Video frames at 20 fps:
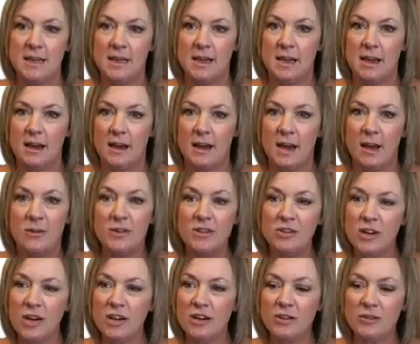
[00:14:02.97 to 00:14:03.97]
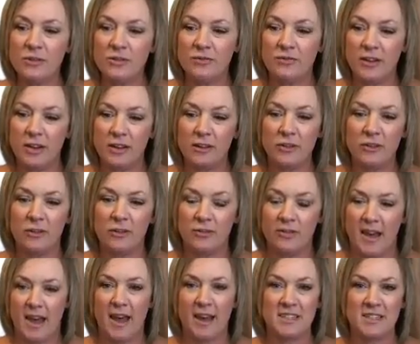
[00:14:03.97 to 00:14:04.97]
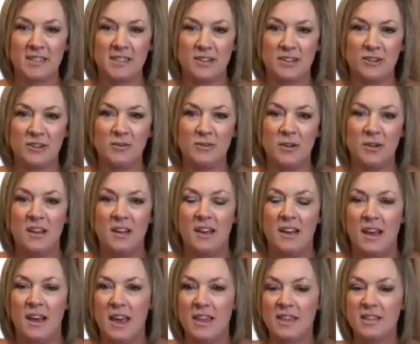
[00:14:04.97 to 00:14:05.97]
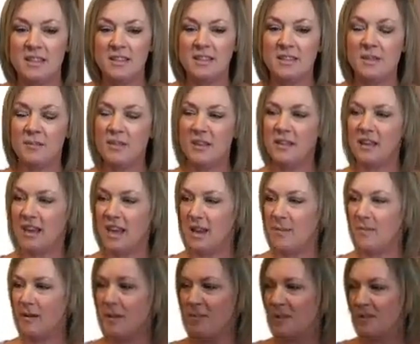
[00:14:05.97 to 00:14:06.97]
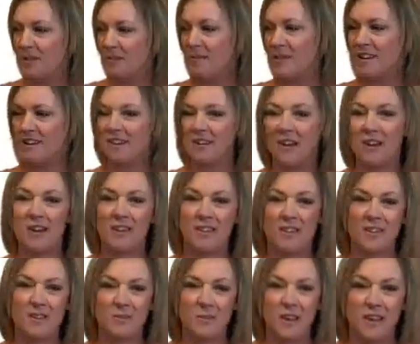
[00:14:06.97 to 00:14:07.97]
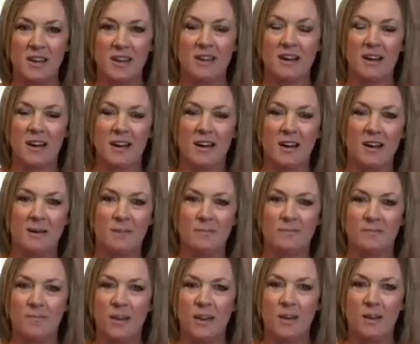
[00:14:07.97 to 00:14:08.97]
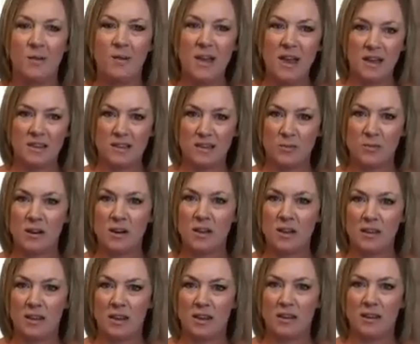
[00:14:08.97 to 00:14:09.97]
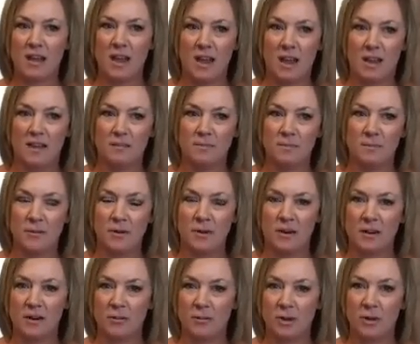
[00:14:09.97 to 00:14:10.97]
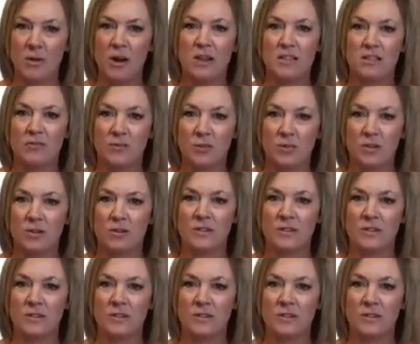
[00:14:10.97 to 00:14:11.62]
I always try to do a fun little fact too. And this is something that came up with me and Donna this week. We had someone that had put in a request for